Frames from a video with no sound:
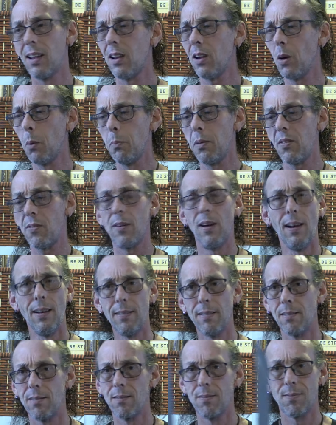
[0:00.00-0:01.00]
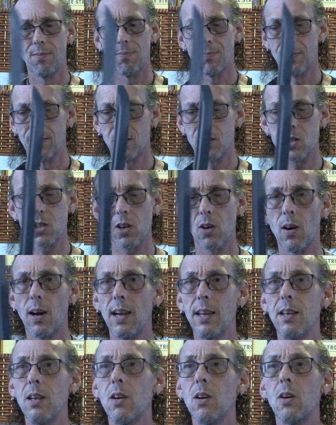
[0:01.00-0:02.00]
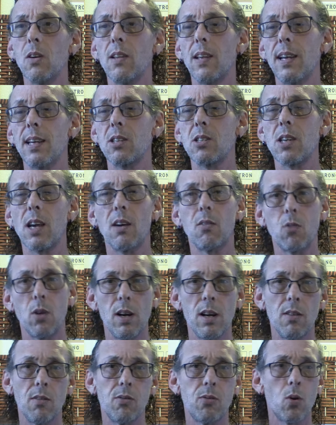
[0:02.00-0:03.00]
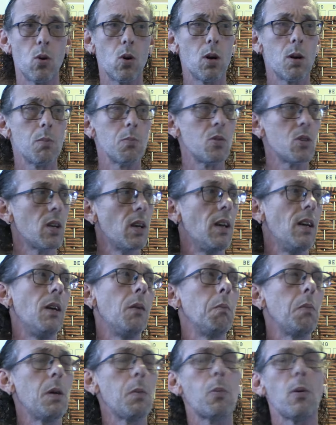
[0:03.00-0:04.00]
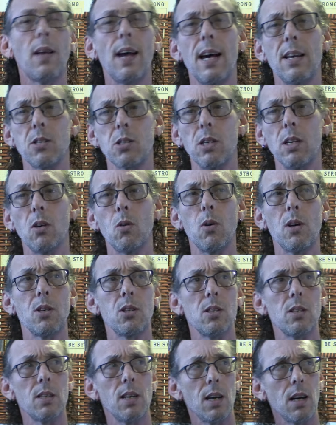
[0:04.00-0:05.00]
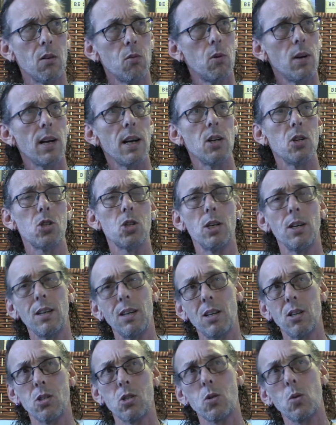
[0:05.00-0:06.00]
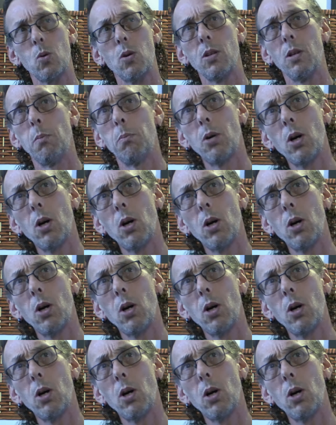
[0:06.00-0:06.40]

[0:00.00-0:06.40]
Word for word: It'll be fine. So I know, like I said, I have read on forums, people asking questions like on Reddit, should I get a sword with a